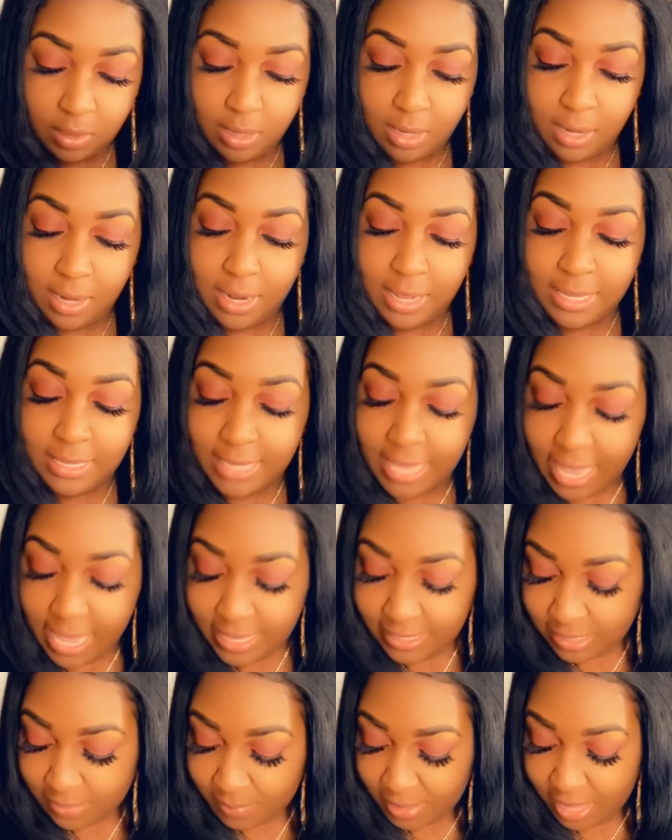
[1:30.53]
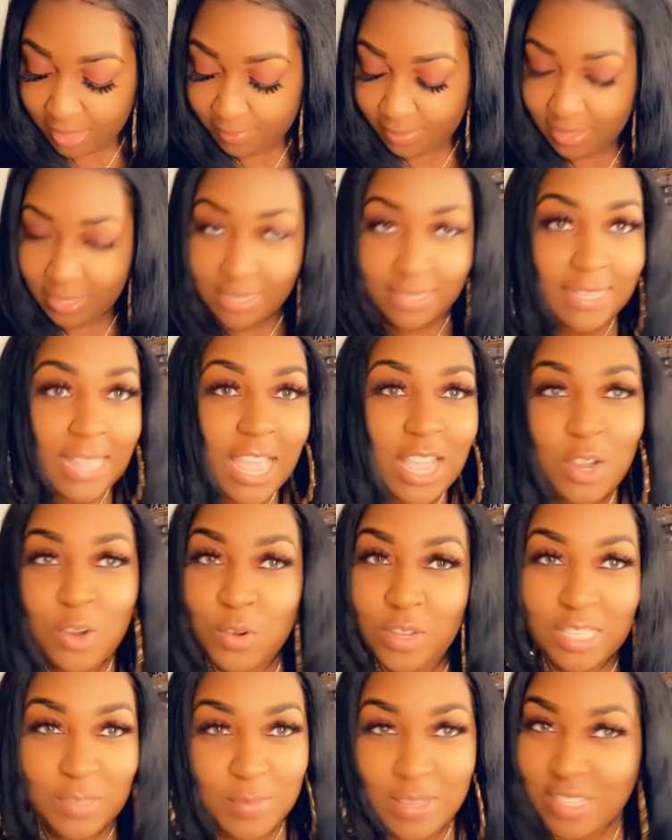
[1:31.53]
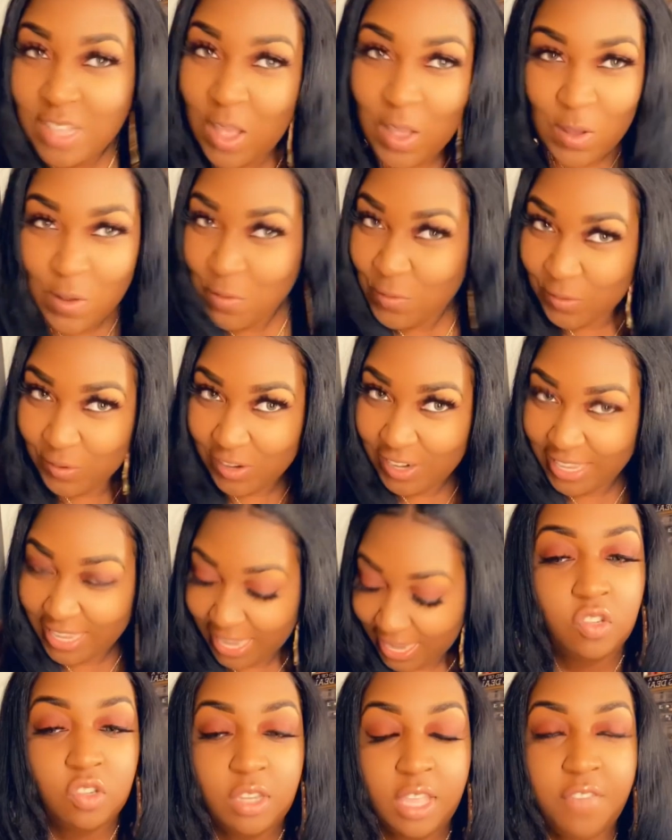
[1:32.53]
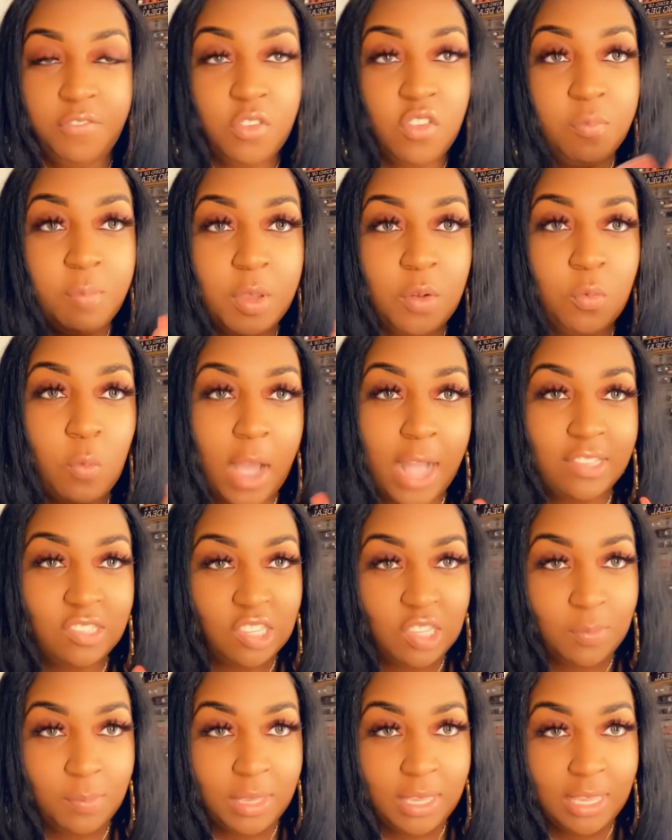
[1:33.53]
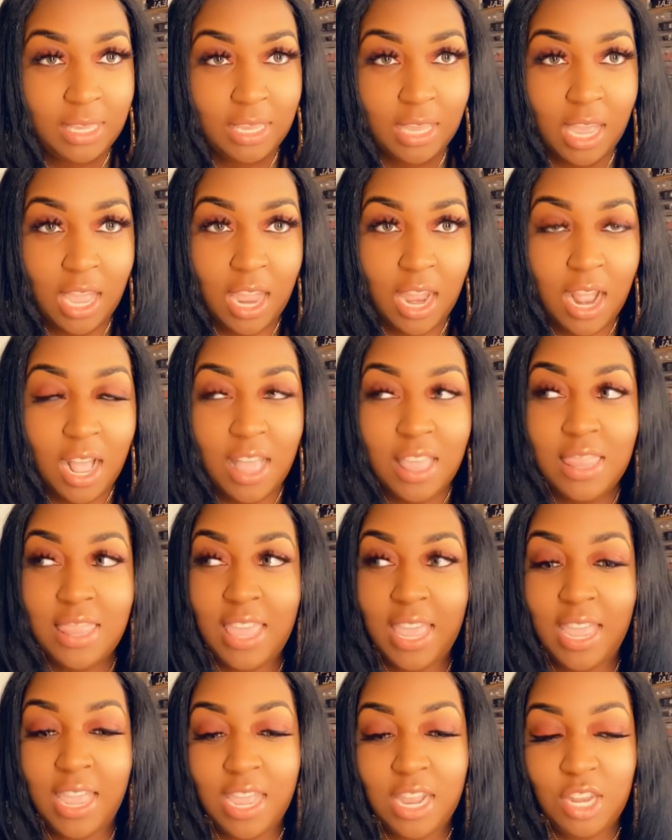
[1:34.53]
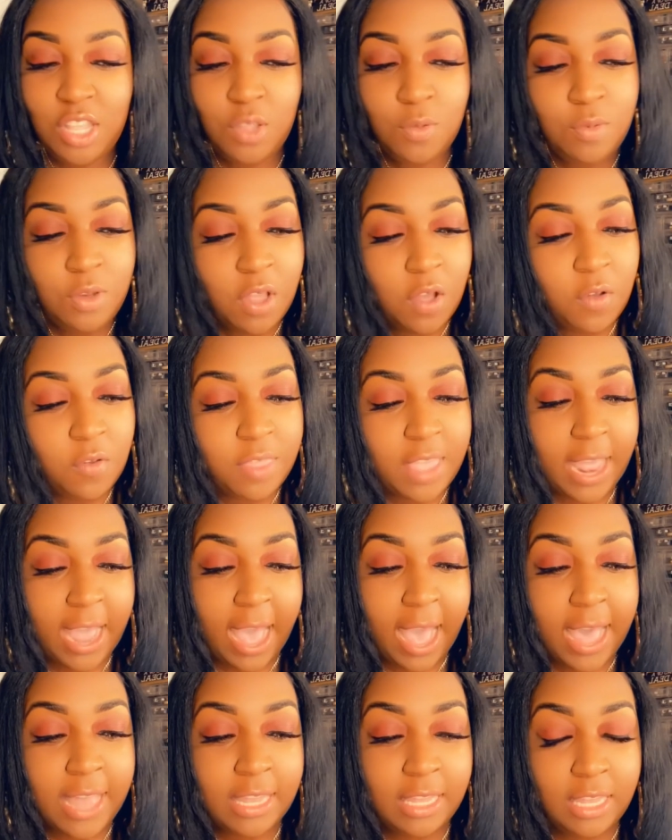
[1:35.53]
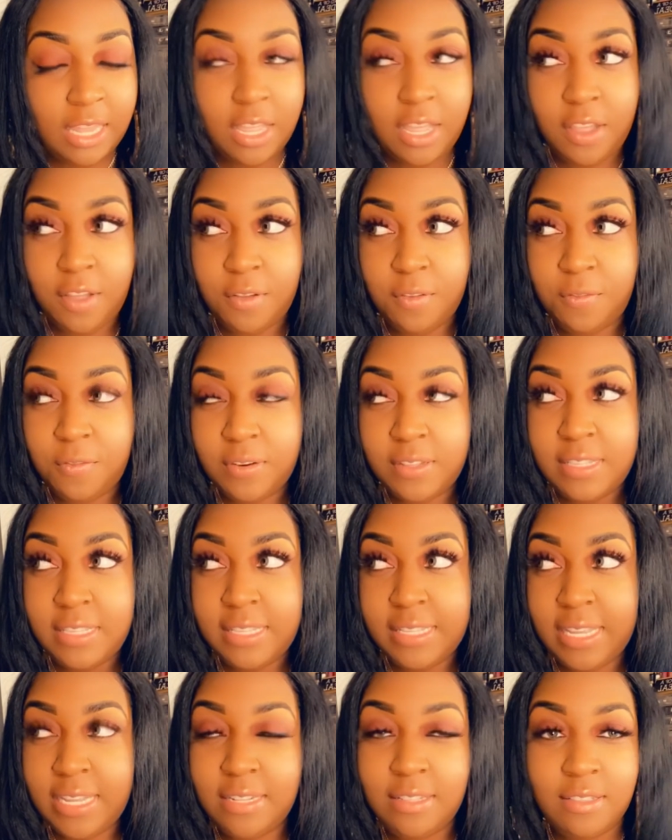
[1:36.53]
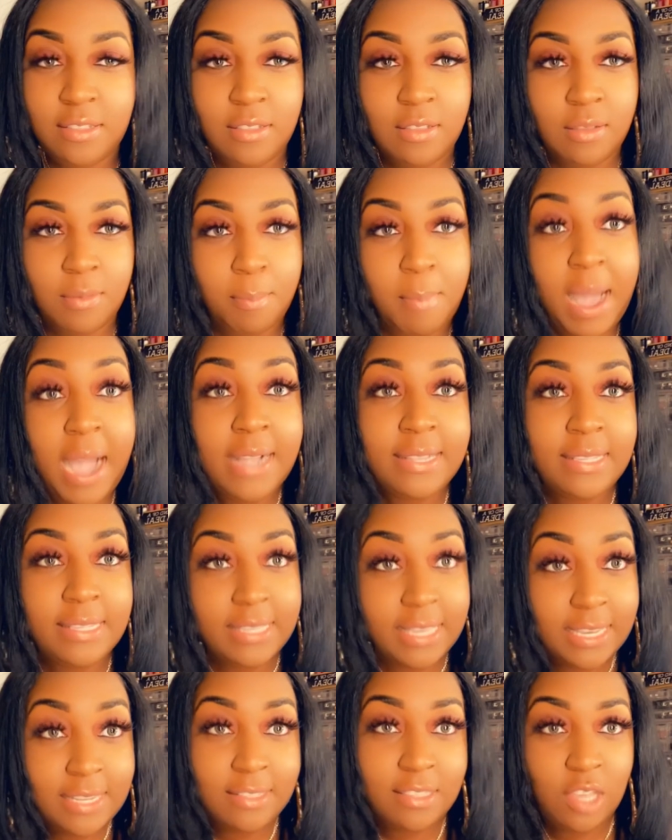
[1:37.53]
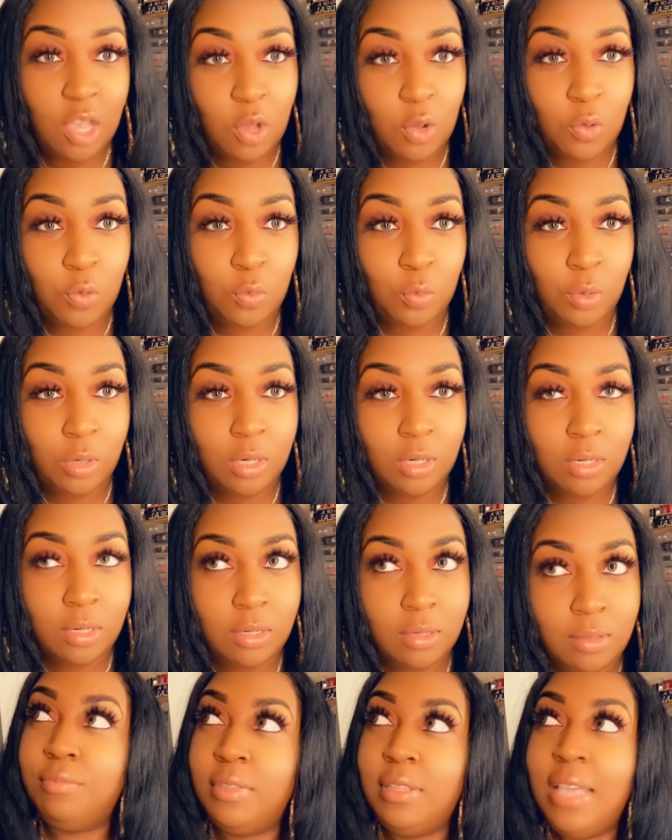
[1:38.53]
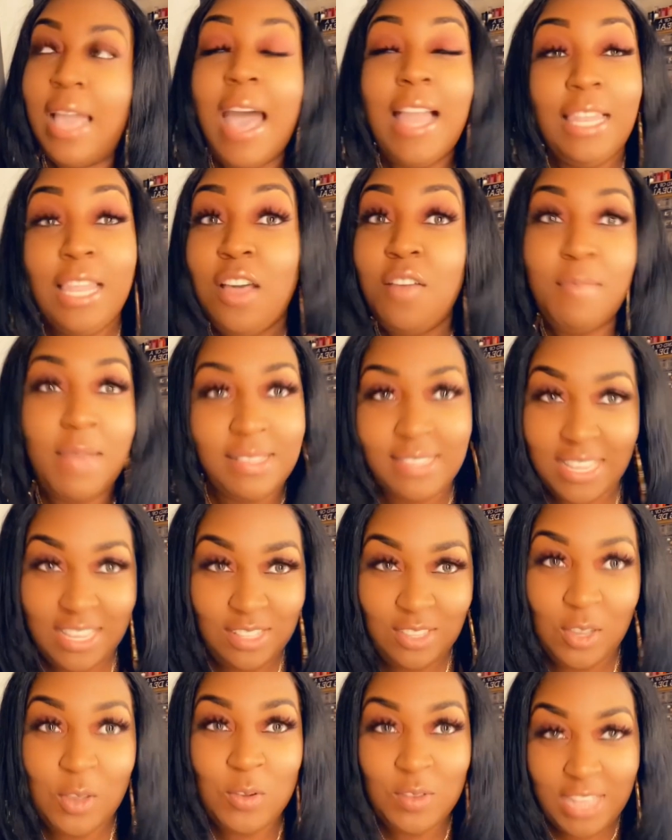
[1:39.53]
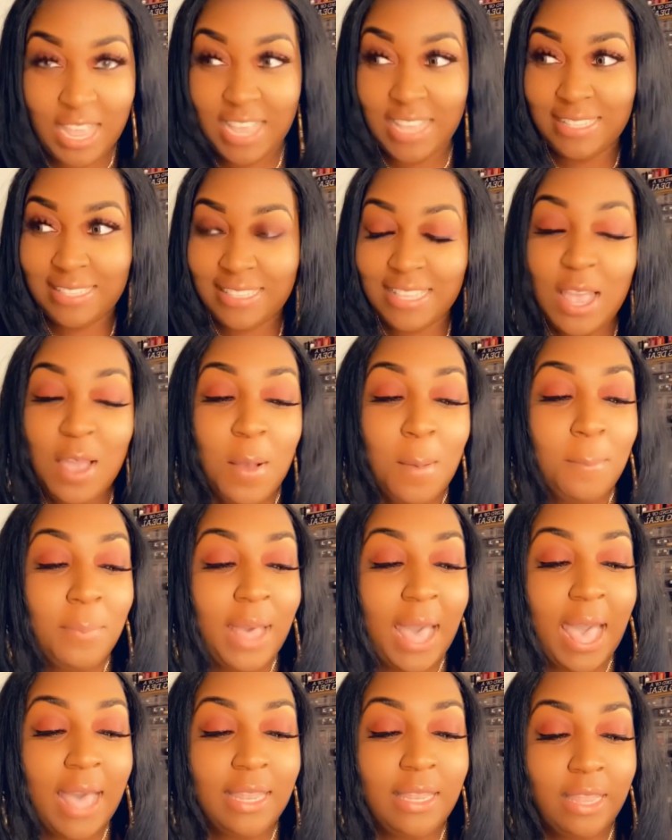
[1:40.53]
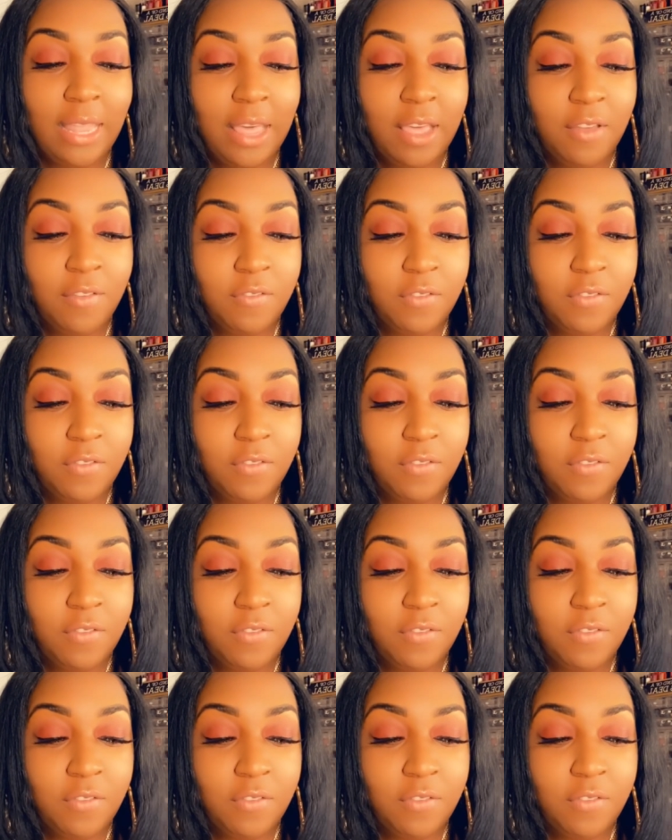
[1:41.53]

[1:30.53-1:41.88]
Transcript: Yes, baby. It's like Christmas all over again. If you've been watching me, then you know that I love my skin tone. Well, I love my skin tone, yes. But I love